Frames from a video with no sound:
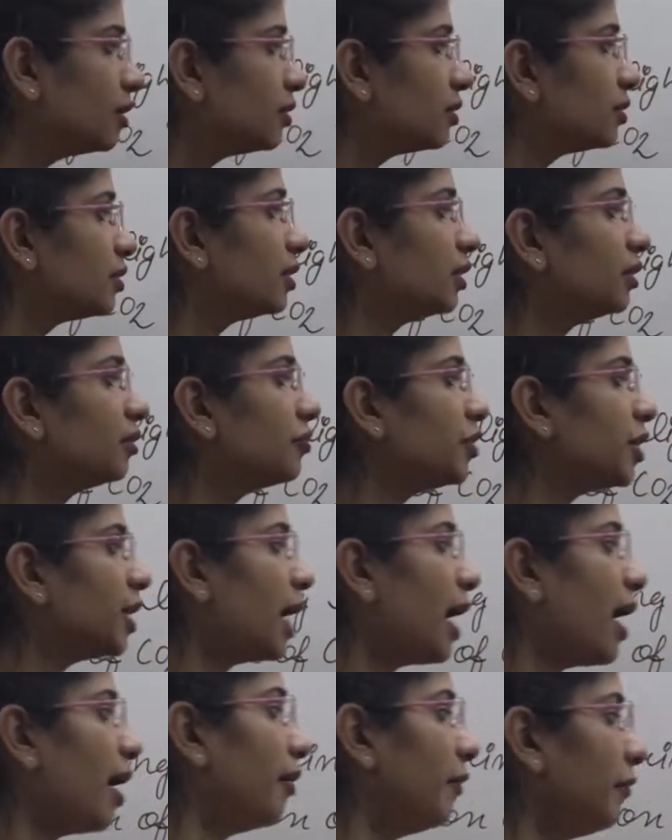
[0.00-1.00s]
There we
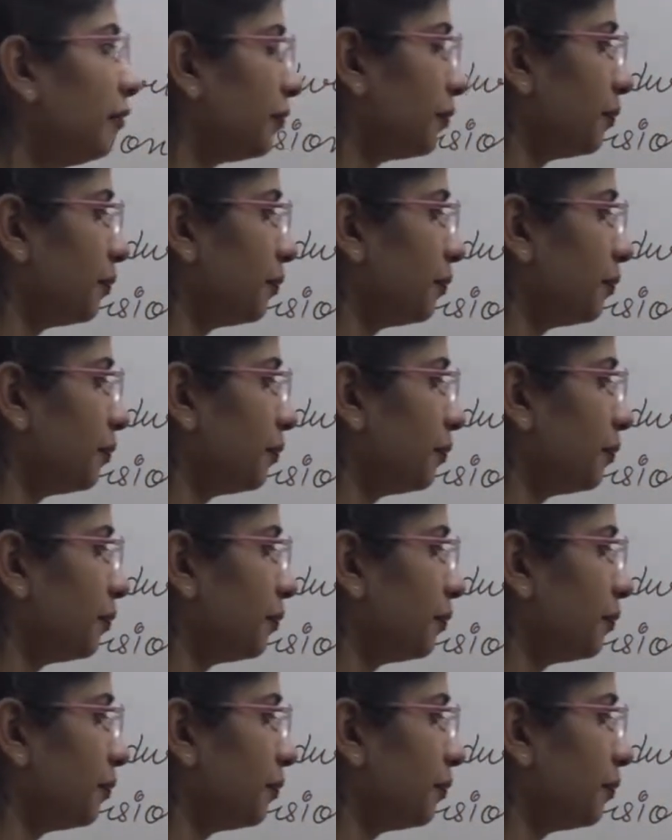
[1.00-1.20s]
have